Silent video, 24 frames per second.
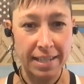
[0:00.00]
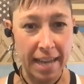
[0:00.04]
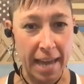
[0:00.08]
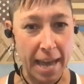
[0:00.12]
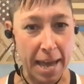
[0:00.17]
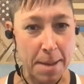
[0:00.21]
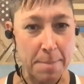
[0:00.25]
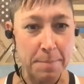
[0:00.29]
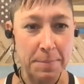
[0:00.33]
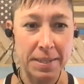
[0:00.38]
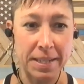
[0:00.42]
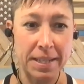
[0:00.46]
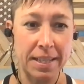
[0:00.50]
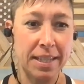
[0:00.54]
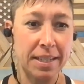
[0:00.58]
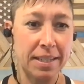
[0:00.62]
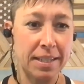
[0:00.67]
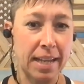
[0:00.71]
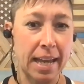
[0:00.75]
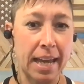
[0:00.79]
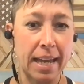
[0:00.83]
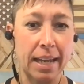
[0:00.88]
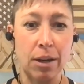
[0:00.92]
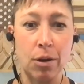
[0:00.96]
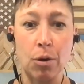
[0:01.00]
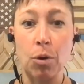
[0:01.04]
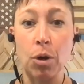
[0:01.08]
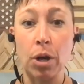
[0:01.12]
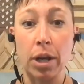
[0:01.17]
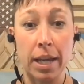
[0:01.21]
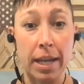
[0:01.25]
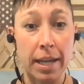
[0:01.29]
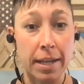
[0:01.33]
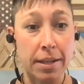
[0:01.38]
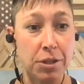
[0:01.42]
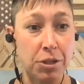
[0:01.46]
to empty the tank or
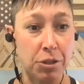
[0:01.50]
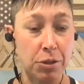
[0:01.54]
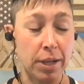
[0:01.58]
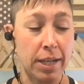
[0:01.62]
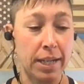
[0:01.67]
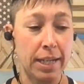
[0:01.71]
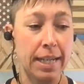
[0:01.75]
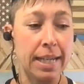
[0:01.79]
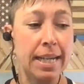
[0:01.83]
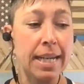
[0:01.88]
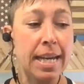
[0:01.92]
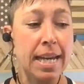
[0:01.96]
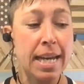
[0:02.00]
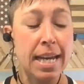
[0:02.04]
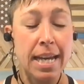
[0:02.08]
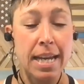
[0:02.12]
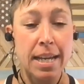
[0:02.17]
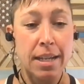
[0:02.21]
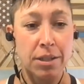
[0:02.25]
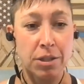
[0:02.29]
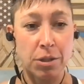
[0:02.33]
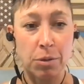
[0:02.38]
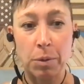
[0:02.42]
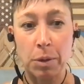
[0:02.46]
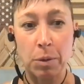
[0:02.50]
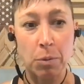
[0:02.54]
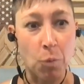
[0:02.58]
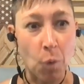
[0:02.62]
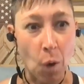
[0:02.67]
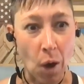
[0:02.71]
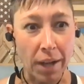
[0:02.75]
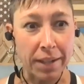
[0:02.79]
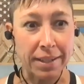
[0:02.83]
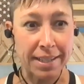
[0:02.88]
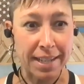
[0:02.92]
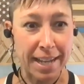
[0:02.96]
HIIT training. So we
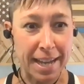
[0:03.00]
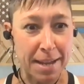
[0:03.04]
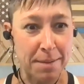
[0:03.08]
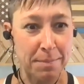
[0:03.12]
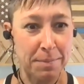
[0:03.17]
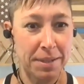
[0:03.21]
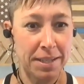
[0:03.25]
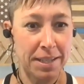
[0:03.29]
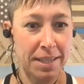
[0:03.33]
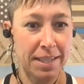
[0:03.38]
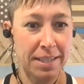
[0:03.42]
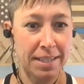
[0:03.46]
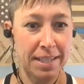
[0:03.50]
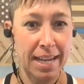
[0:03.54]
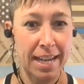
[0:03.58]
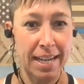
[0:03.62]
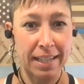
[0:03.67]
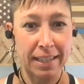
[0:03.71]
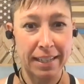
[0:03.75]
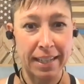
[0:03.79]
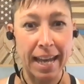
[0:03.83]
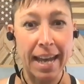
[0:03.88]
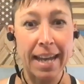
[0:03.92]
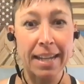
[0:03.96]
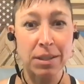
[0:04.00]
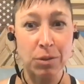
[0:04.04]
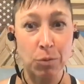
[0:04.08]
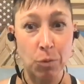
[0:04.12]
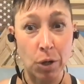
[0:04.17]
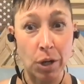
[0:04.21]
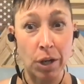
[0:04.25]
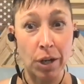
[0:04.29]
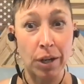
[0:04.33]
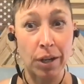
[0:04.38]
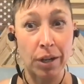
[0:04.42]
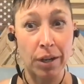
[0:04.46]
want to empty the tank. That's
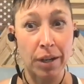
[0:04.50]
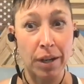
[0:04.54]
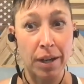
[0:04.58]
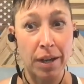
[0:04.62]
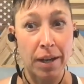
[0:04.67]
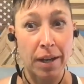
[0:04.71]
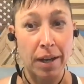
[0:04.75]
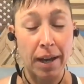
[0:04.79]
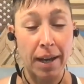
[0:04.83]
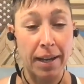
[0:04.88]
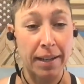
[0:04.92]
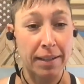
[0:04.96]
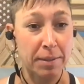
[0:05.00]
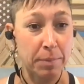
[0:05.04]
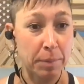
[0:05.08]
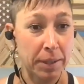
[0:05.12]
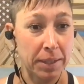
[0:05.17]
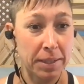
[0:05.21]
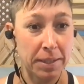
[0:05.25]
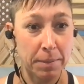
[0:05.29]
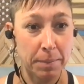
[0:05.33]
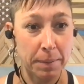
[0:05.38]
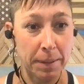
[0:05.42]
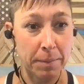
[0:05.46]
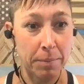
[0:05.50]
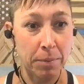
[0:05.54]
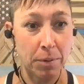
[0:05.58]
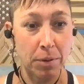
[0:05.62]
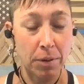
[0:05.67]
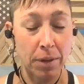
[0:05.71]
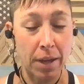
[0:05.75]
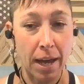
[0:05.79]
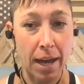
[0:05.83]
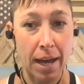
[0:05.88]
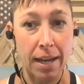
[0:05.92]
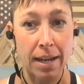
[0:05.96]
where I explain to people
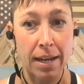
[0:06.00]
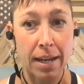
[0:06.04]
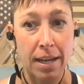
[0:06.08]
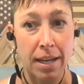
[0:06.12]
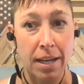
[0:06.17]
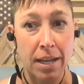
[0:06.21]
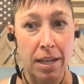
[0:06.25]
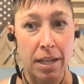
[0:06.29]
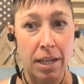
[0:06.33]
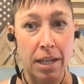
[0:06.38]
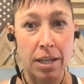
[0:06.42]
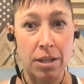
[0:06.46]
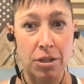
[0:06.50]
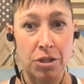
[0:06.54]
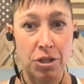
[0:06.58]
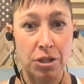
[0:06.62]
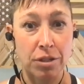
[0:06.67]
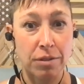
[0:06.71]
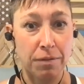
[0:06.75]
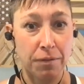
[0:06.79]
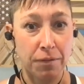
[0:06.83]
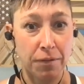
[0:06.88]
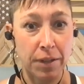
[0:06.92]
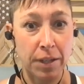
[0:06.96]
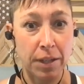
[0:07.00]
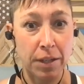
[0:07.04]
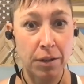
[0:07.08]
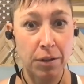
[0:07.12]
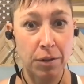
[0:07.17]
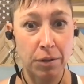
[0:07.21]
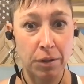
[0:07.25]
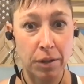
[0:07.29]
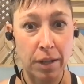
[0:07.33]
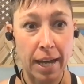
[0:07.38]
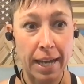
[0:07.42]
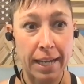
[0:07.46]
that it should
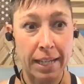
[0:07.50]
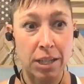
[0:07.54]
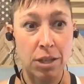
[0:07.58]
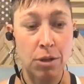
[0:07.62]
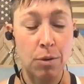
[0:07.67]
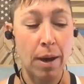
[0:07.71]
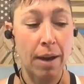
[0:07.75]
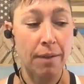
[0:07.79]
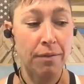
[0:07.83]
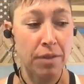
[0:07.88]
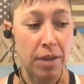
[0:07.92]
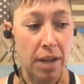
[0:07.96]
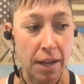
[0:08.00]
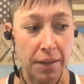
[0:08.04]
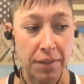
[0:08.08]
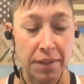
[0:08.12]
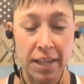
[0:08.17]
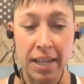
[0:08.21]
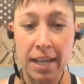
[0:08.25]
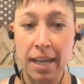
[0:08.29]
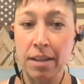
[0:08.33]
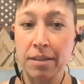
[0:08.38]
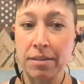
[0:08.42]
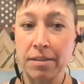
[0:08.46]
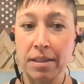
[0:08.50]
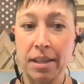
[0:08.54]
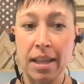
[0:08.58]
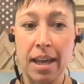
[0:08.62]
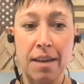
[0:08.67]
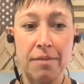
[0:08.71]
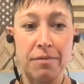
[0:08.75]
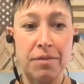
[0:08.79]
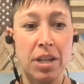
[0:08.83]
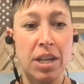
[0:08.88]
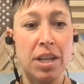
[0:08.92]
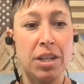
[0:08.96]
feel like you have nothing else
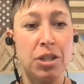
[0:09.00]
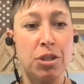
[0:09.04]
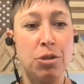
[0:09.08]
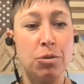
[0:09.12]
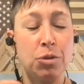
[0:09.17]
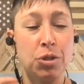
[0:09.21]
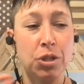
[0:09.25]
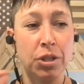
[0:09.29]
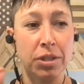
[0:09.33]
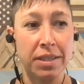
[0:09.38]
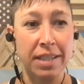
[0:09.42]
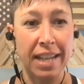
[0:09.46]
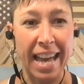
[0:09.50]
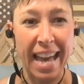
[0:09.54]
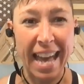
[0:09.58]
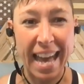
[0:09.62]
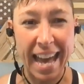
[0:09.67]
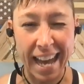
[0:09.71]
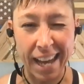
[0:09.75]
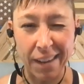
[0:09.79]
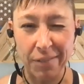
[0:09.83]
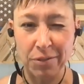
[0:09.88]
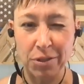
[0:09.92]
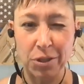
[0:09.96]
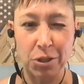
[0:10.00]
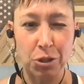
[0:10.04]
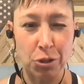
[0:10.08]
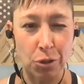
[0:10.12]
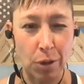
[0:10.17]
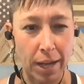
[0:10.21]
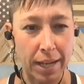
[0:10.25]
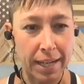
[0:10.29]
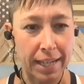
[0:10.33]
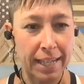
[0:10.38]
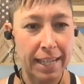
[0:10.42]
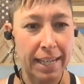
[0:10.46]
left and you just have to
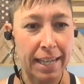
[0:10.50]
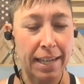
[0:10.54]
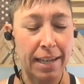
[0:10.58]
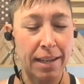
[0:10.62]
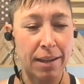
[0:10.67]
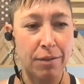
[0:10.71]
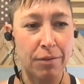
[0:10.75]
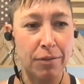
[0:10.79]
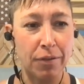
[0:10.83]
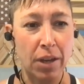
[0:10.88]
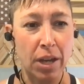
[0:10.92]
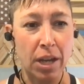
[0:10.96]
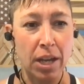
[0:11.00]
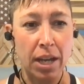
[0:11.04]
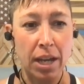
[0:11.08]
try to give